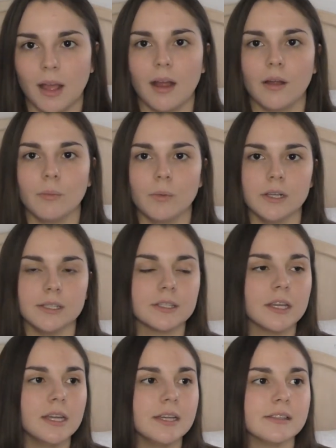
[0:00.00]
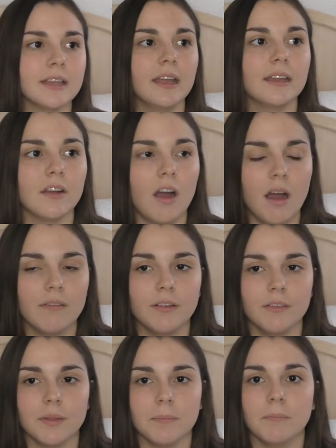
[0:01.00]
I was taken off
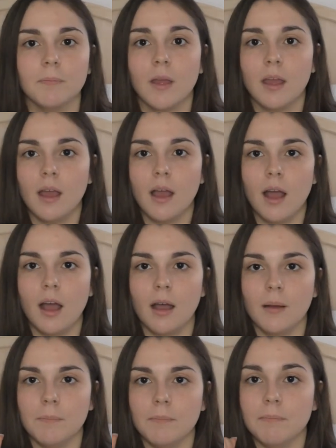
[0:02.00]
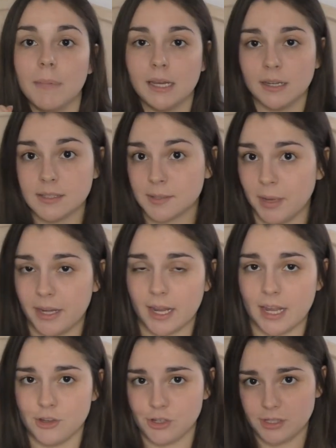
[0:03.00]
of the maintenance
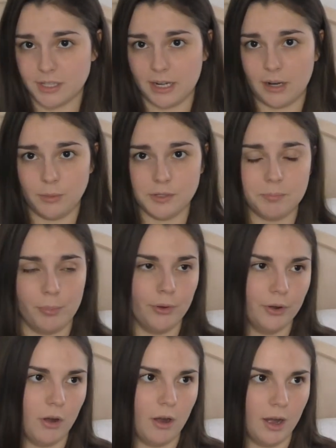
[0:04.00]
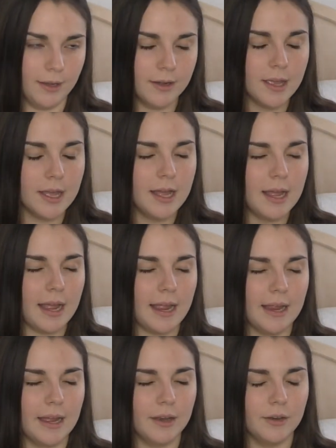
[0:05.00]
medications that I was put on,
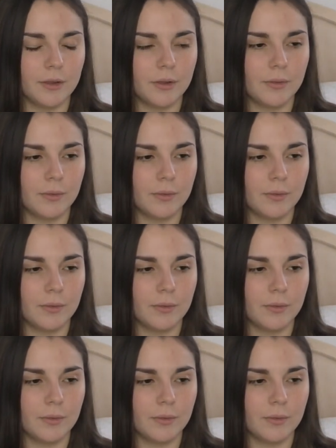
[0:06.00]
and